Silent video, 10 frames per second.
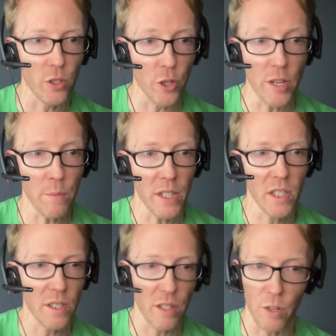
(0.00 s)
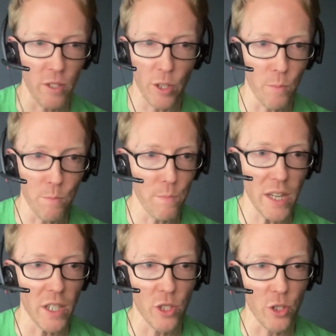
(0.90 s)
treatments or, you know,
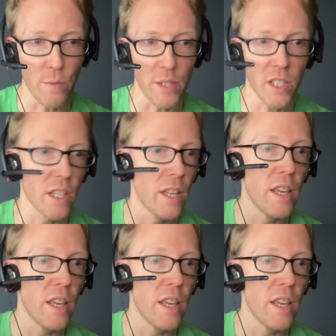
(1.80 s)
maintenance treatments,